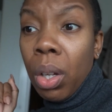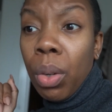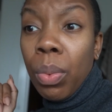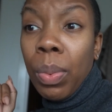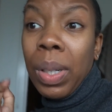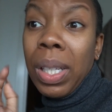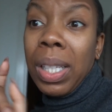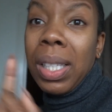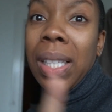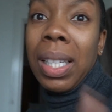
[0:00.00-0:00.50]

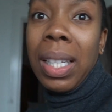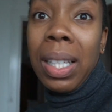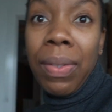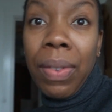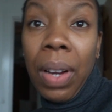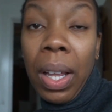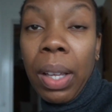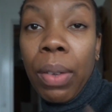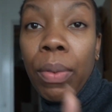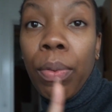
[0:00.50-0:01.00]
we need to leave
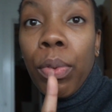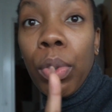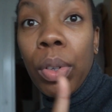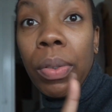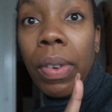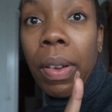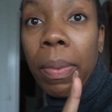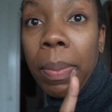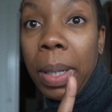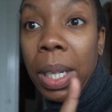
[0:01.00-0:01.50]
like in
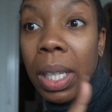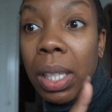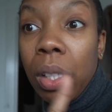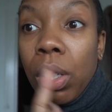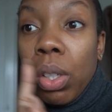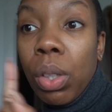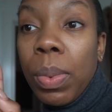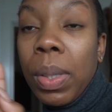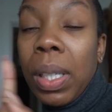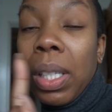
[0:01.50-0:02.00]
45 minutes
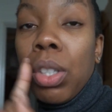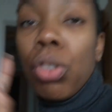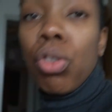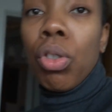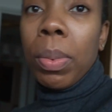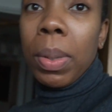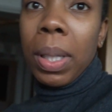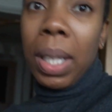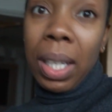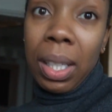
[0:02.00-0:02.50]
because we need to
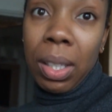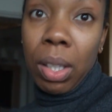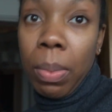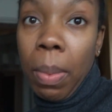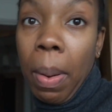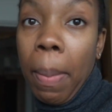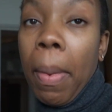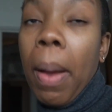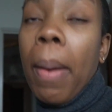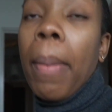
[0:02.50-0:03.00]
drop the kids to
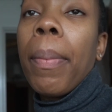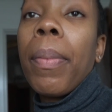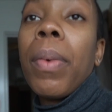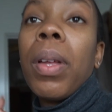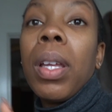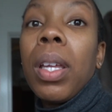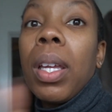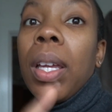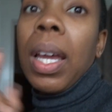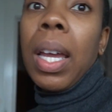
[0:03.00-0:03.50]
my mum
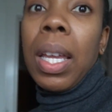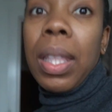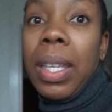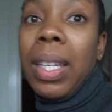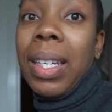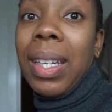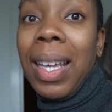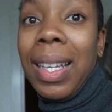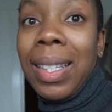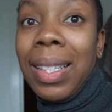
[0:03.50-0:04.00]
and
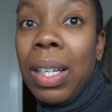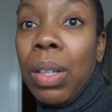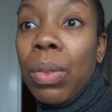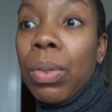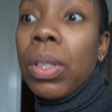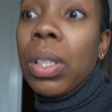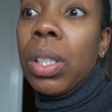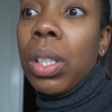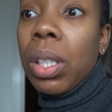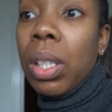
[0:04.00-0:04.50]
then head
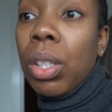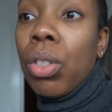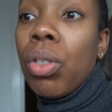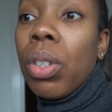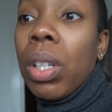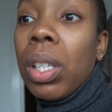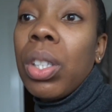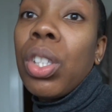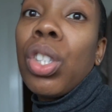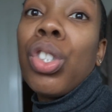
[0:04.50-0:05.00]
down into
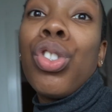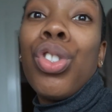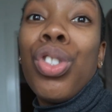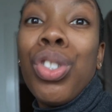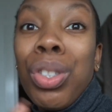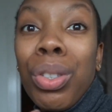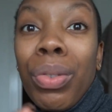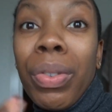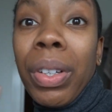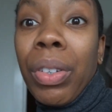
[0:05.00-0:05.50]
central London
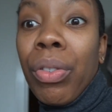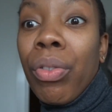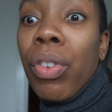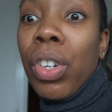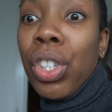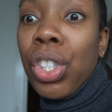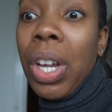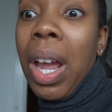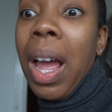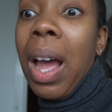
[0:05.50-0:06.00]
during
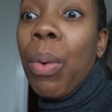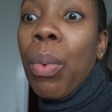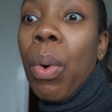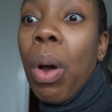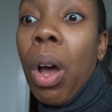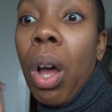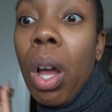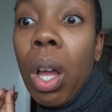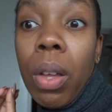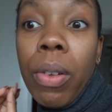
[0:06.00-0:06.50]
rush
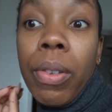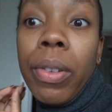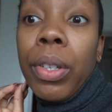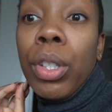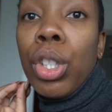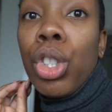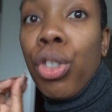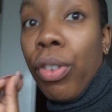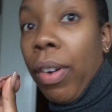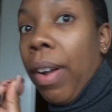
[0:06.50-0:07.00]
hour
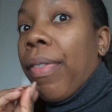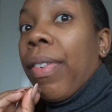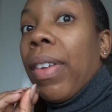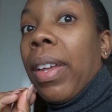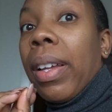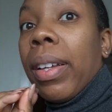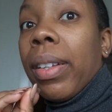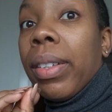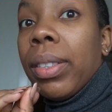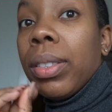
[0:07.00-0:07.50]

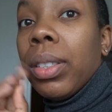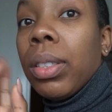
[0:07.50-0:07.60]
traffic.